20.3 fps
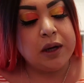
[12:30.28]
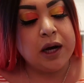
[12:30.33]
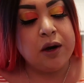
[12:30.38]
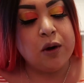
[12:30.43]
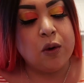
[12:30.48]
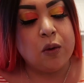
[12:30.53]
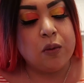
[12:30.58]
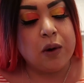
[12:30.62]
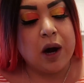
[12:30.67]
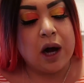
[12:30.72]
I
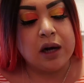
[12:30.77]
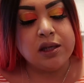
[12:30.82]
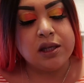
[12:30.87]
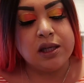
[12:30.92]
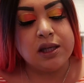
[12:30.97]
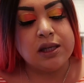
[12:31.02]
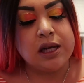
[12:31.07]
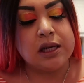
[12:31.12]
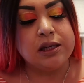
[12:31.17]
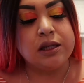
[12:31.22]
know
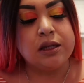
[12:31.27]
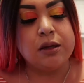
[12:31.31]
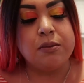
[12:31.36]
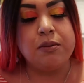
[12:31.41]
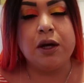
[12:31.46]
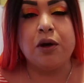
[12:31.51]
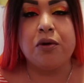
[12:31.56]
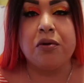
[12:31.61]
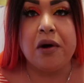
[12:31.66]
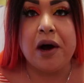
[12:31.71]
Roxy's ass is going
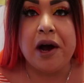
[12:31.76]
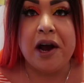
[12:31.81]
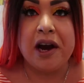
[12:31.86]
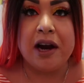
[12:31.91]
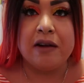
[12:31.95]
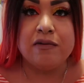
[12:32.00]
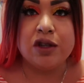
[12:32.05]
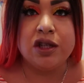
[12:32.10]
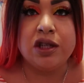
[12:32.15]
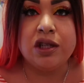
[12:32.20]
to be crying
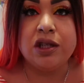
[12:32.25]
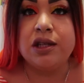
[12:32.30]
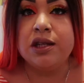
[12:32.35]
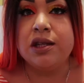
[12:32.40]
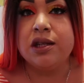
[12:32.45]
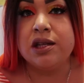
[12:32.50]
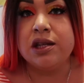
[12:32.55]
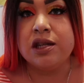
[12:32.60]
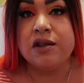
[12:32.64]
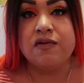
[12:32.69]
after she
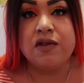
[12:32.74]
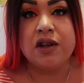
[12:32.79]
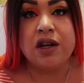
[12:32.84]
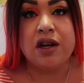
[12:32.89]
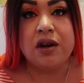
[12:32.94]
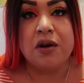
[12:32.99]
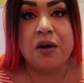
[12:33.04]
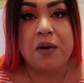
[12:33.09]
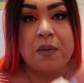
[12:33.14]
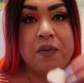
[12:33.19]
sees this
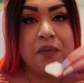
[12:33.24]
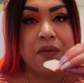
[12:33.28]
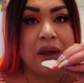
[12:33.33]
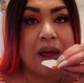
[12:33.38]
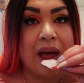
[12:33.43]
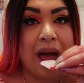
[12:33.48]
video.